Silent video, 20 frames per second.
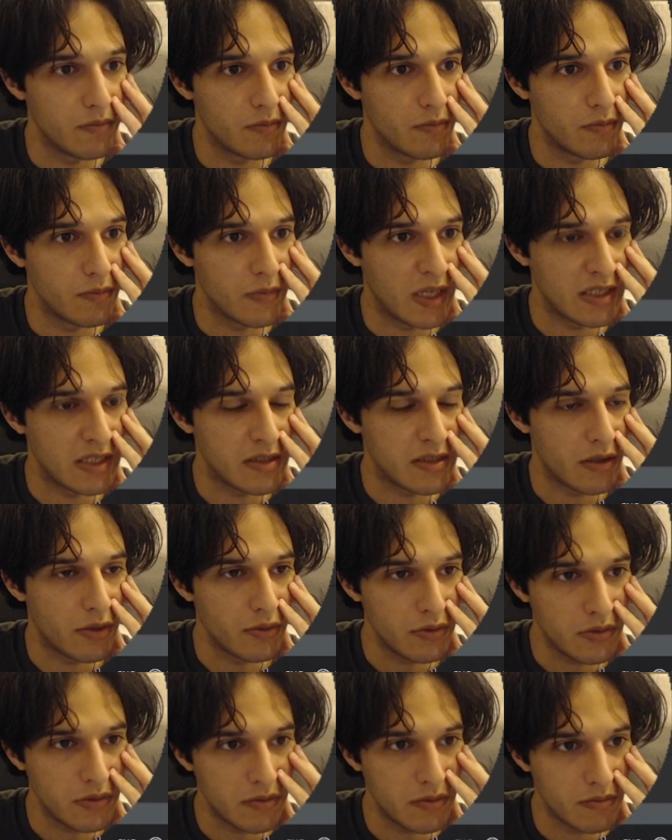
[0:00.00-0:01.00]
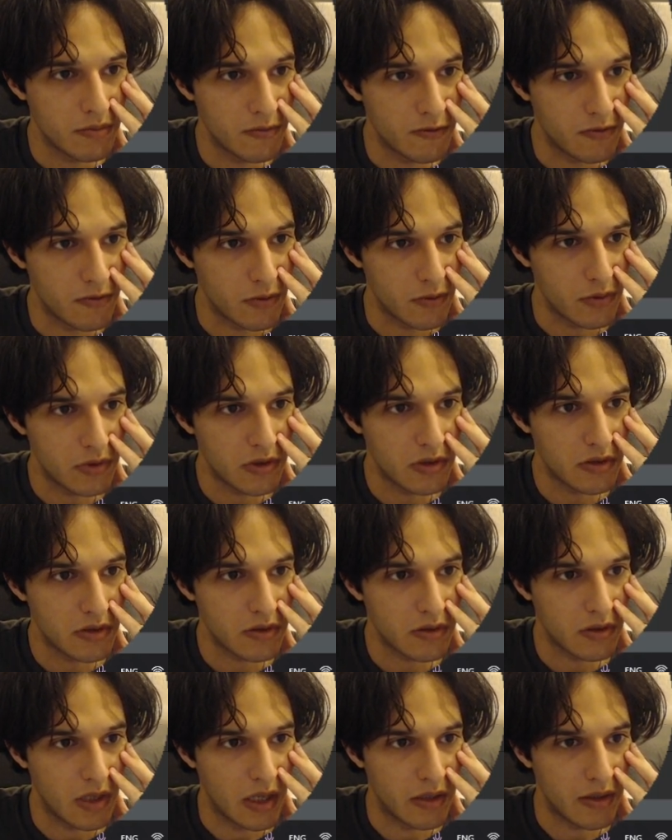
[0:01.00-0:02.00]
That's the
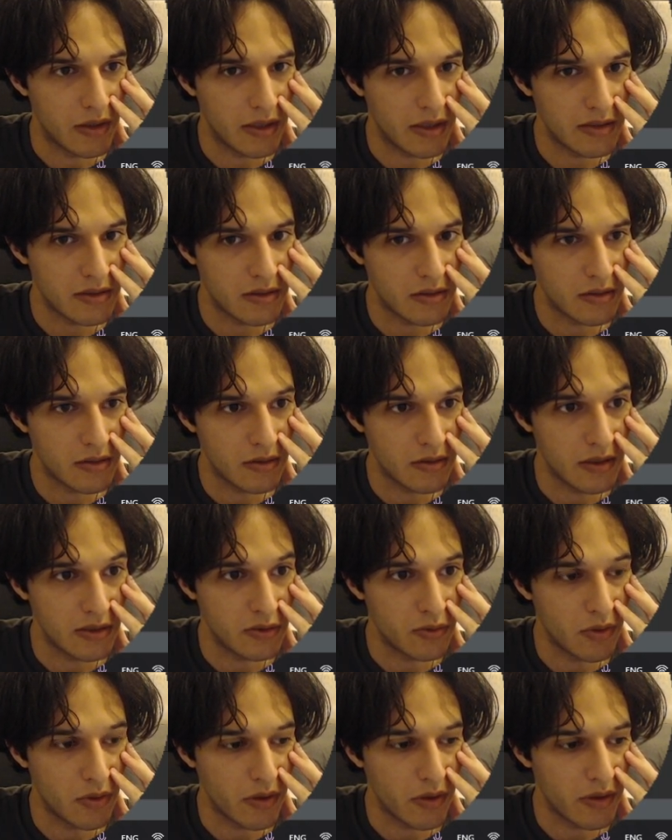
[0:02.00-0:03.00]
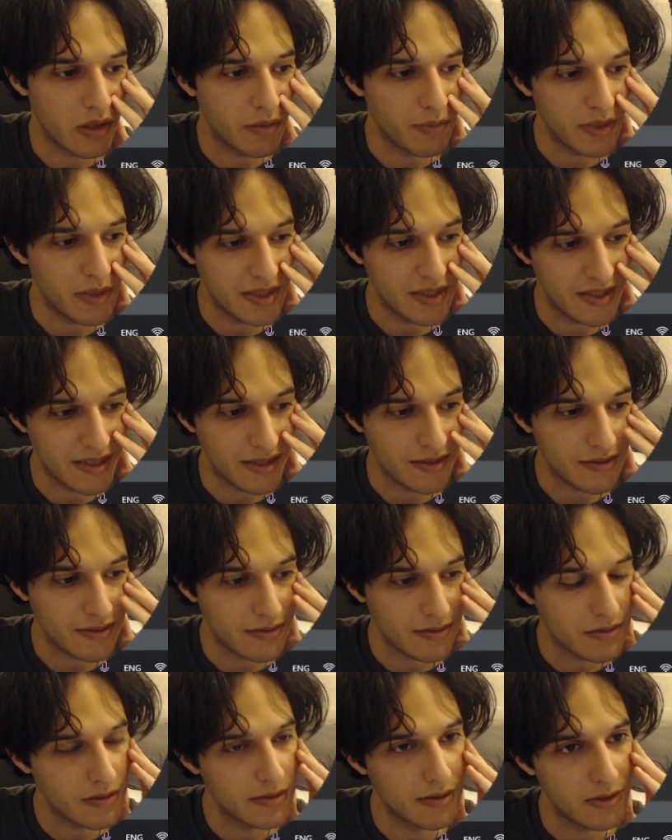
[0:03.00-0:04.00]
roots, and these two are the
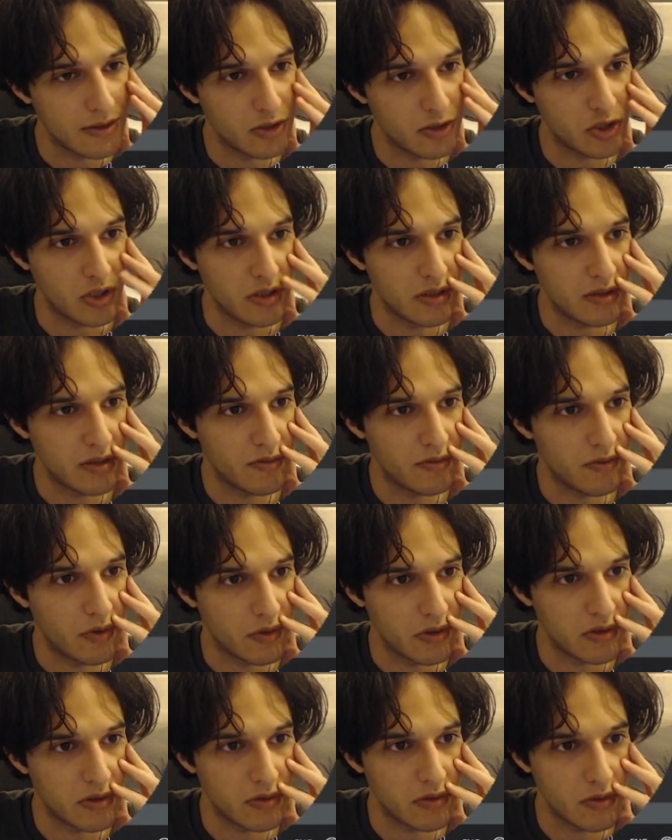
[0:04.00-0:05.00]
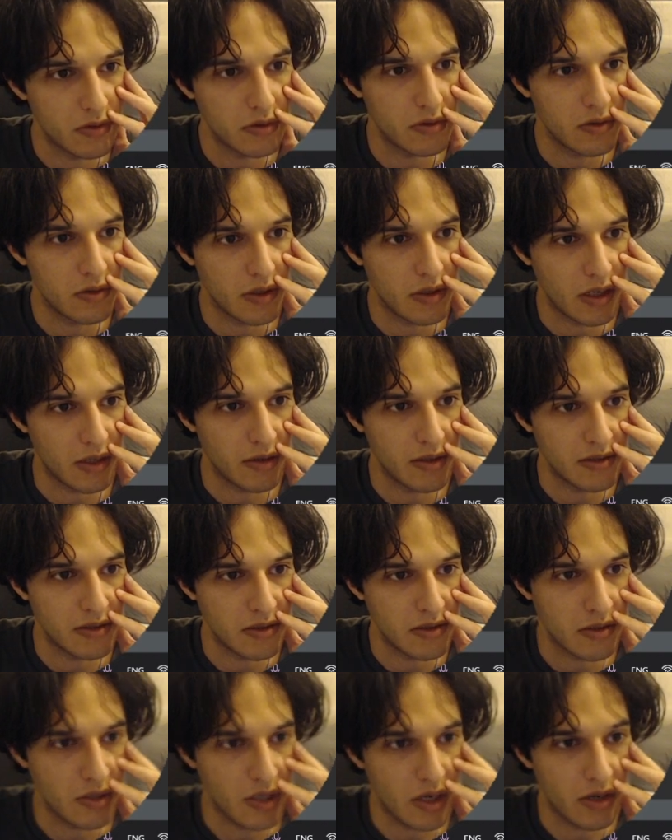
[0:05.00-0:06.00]
immediate children for this node, and these
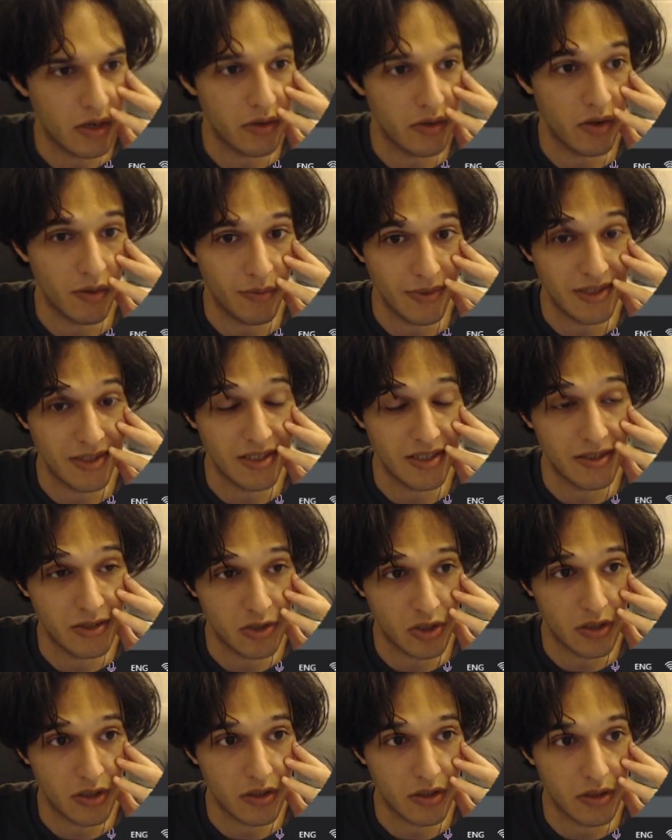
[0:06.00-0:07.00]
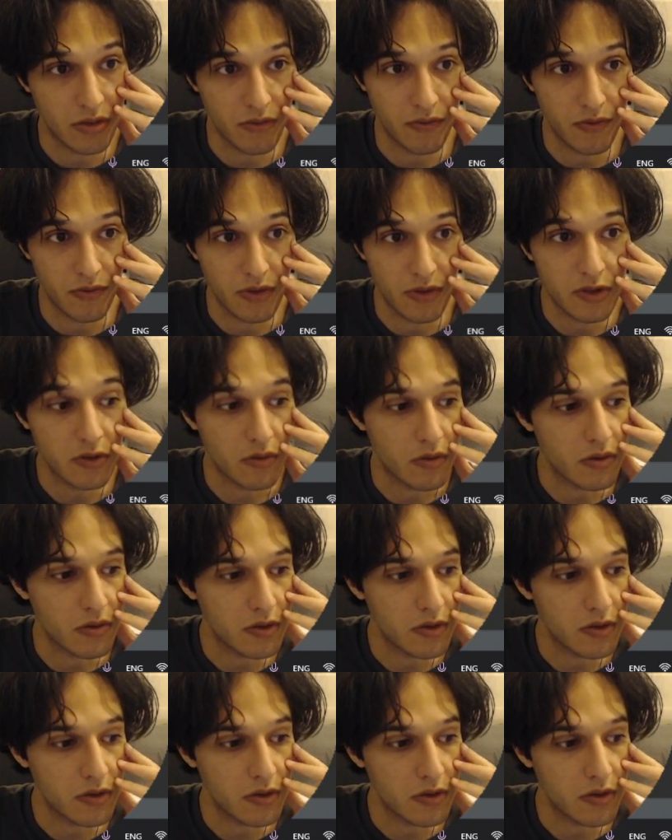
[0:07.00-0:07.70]
three are the immediate children of this node.